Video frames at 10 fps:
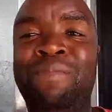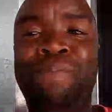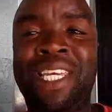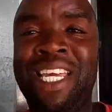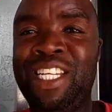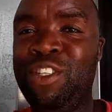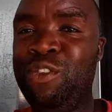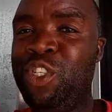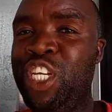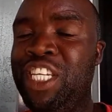began to
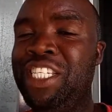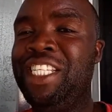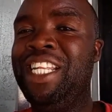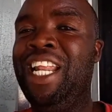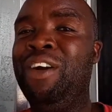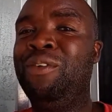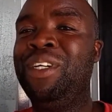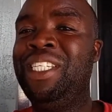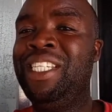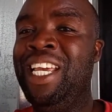change the
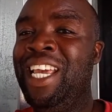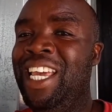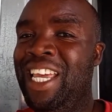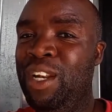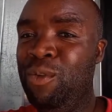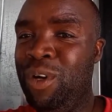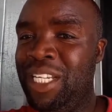language, and what